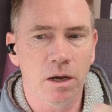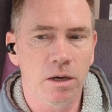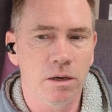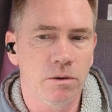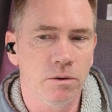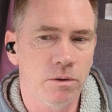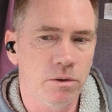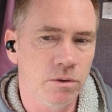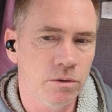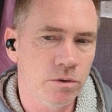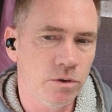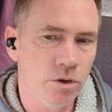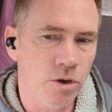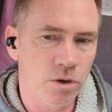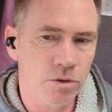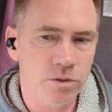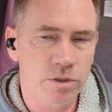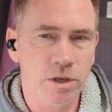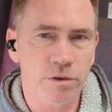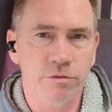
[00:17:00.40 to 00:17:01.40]
or
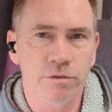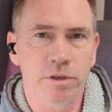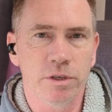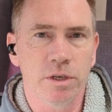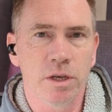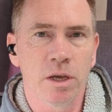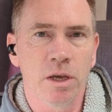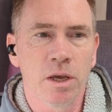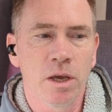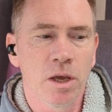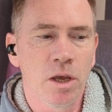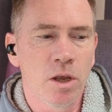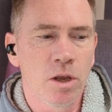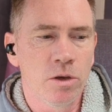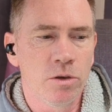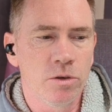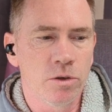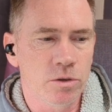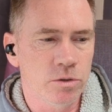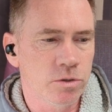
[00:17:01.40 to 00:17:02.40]
not definitely
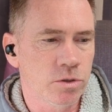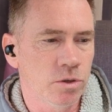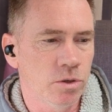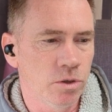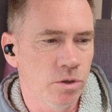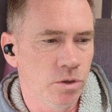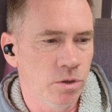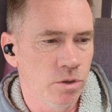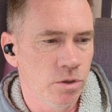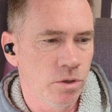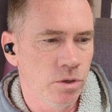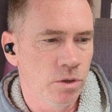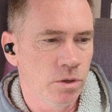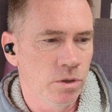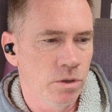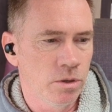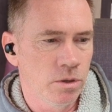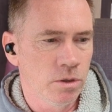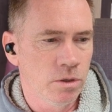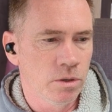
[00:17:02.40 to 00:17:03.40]
not on
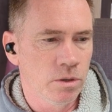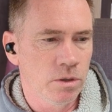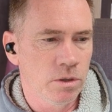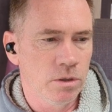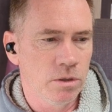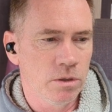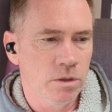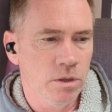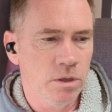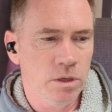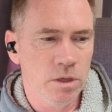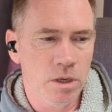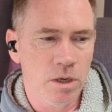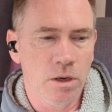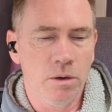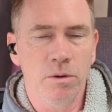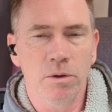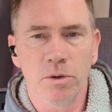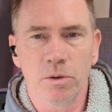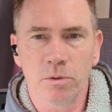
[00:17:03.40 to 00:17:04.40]

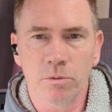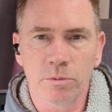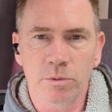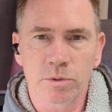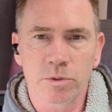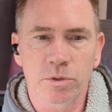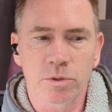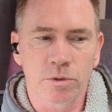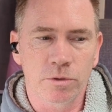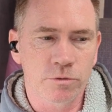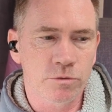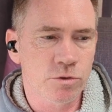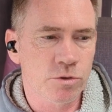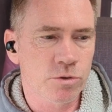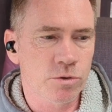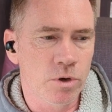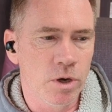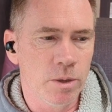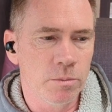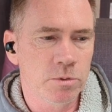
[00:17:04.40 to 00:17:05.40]
a normal sort of
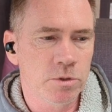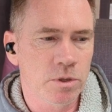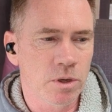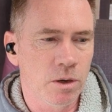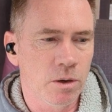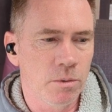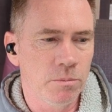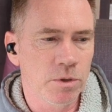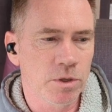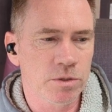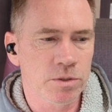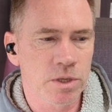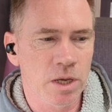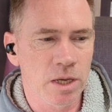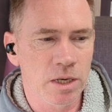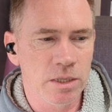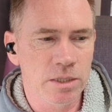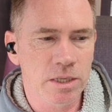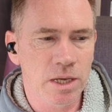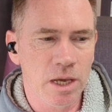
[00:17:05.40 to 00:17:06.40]
trip. So I'm not
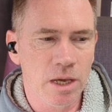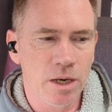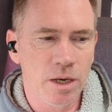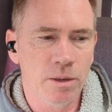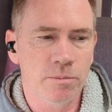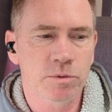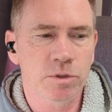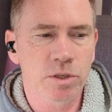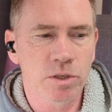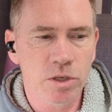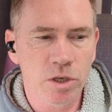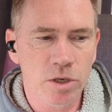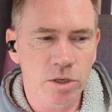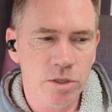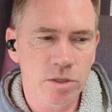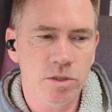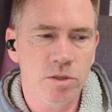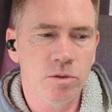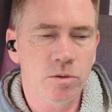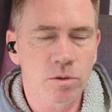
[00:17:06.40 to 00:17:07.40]
saying it's getting up to
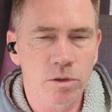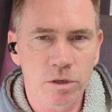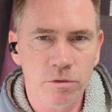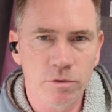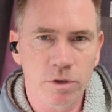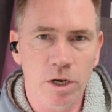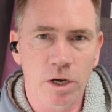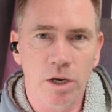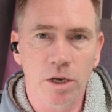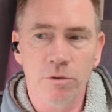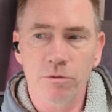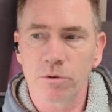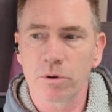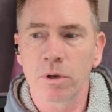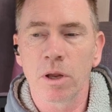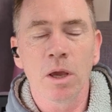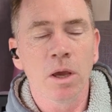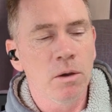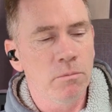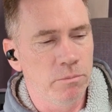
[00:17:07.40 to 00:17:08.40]
90 or even 100,
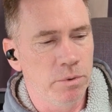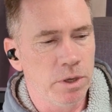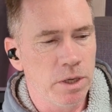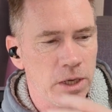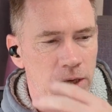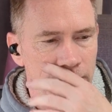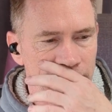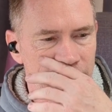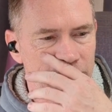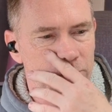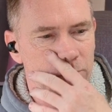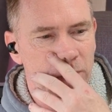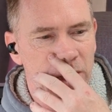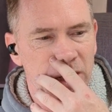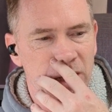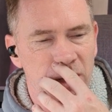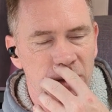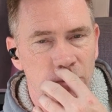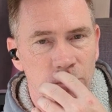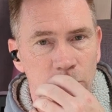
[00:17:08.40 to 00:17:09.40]
but it is
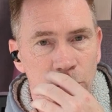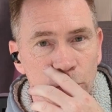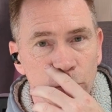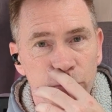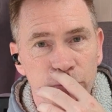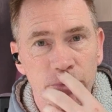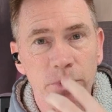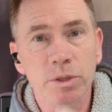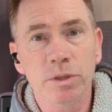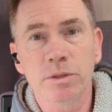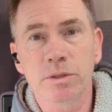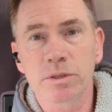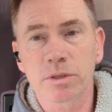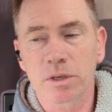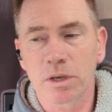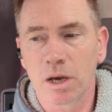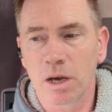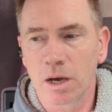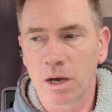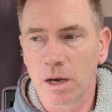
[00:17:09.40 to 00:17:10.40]
making movements.
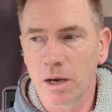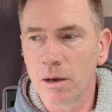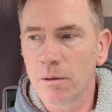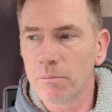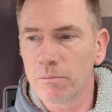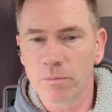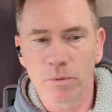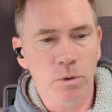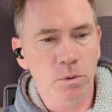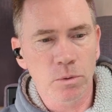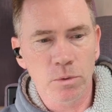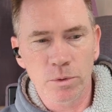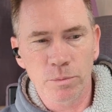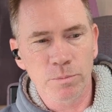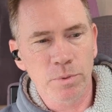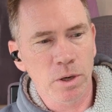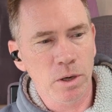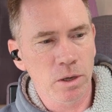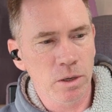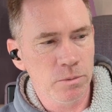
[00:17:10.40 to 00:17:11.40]
All the
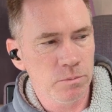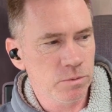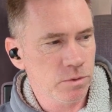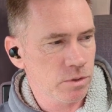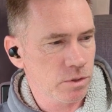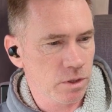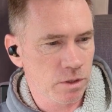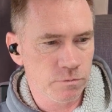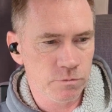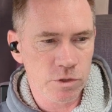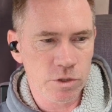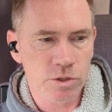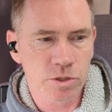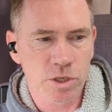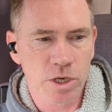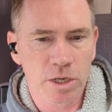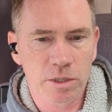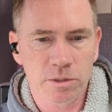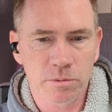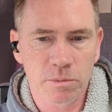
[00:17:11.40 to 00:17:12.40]
pipes, I've just
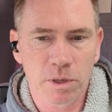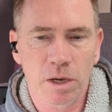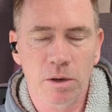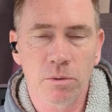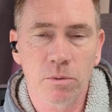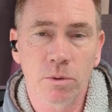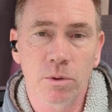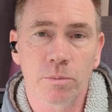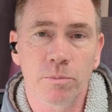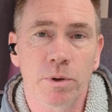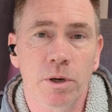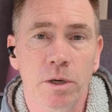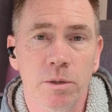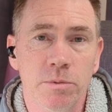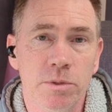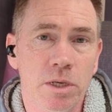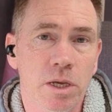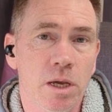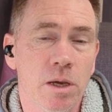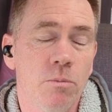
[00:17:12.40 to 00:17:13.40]
checked them now, all the
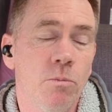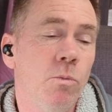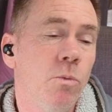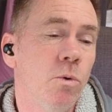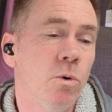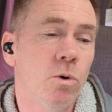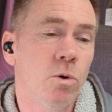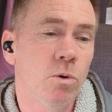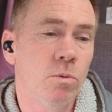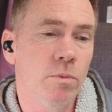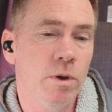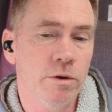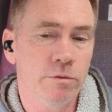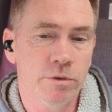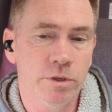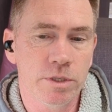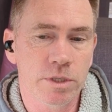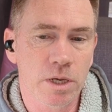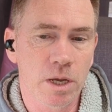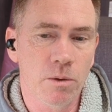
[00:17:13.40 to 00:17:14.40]
pipes are getting warm,
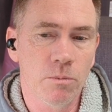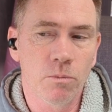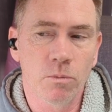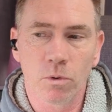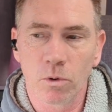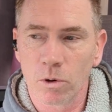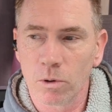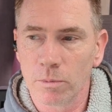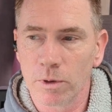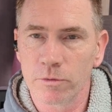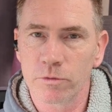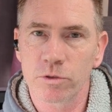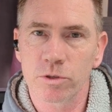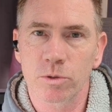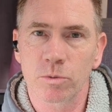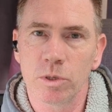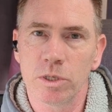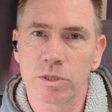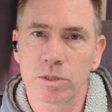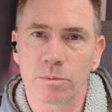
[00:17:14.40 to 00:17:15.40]
everything's getting warm. I've
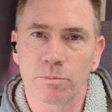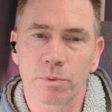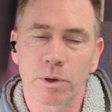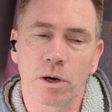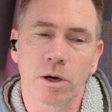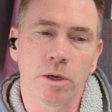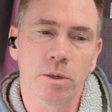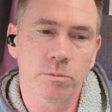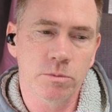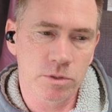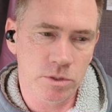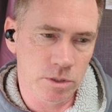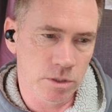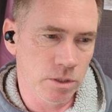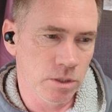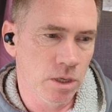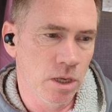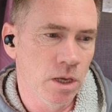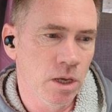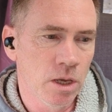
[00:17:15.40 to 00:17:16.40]
squeezed the pipes
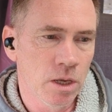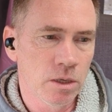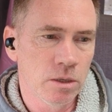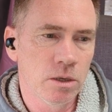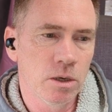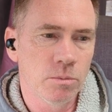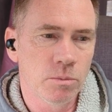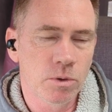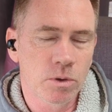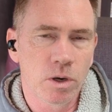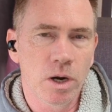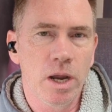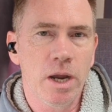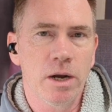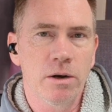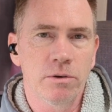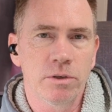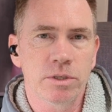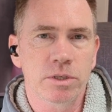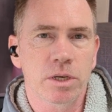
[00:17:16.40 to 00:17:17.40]
and no more
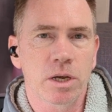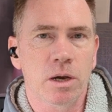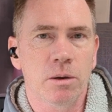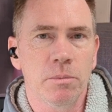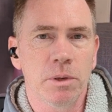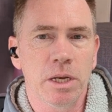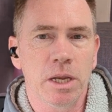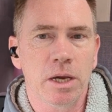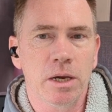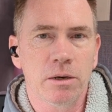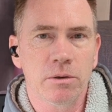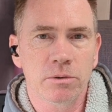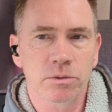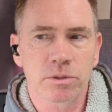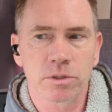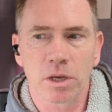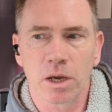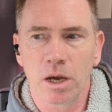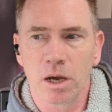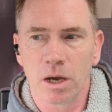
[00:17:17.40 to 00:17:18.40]
air is coming
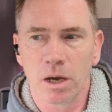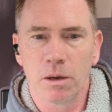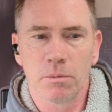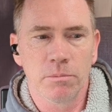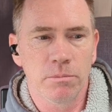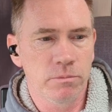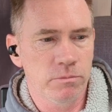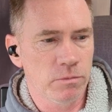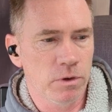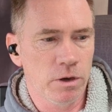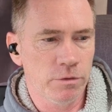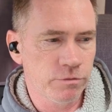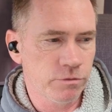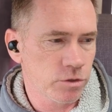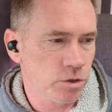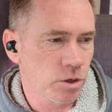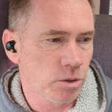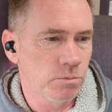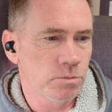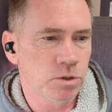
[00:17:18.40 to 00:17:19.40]
out. I've
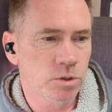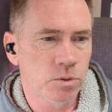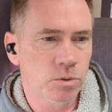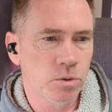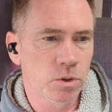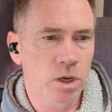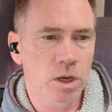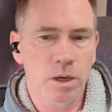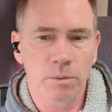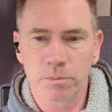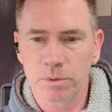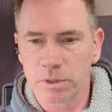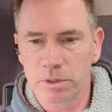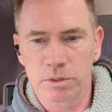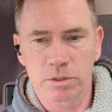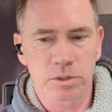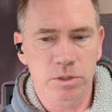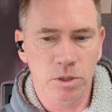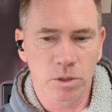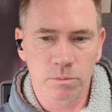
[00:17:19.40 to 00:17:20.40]
topped it all up.
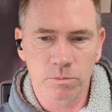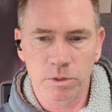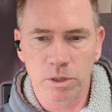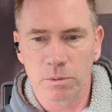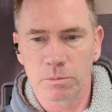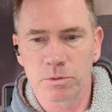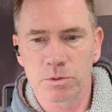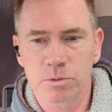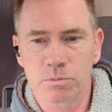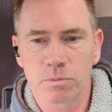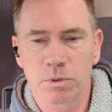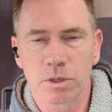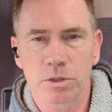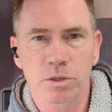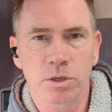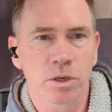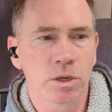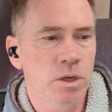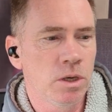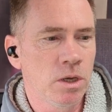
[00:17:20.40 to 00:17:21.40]
It's topped up as
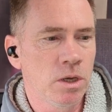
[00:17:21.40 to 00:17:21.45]
much